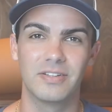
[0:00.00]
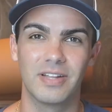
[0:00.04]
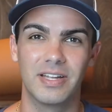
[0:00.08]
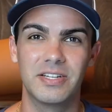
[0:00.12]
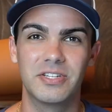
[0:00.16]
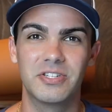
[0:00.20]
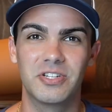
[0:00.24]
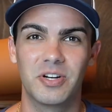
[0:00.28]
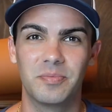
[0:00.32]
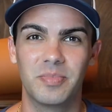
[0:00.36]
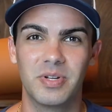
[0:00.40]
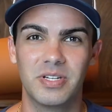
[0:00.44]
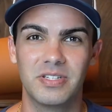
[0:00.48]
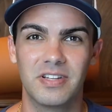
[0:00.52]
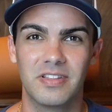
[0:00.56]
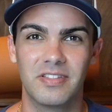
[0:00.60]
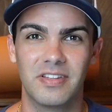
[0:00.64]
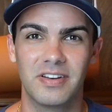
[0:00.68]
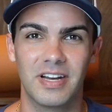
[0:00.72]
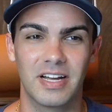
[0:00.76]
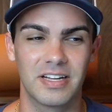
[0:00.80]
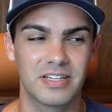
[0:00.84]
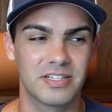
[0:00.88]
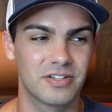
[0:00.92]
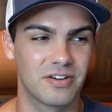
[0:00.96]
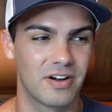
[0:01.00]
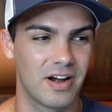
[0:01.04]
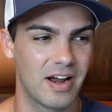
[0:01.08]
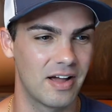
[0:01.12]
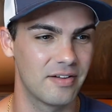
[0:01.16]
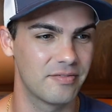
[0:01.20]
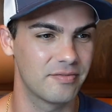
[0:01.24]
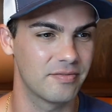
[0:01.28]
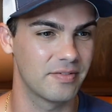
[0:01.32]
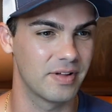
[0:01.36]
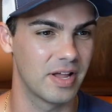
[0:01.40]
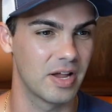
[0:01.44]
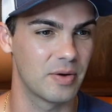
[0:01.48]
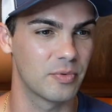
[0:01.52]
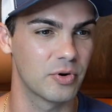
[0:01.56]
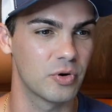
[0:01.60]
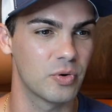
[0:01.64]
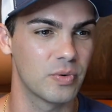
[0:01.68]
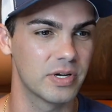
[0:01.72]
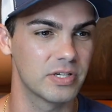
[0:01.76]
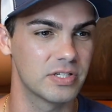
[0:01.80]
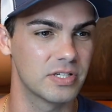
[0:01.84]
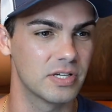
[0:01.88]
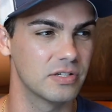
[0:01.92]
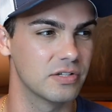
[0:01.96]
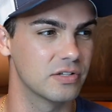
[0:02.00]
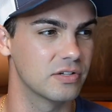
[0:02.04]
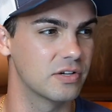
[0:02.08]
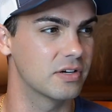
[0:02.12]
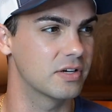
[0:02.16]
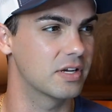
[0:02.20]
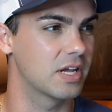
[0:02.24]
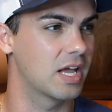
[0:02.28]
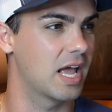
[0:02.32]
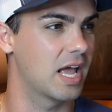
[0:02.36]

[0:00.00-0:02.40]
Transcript: let's jump into the next graph, and we're going to look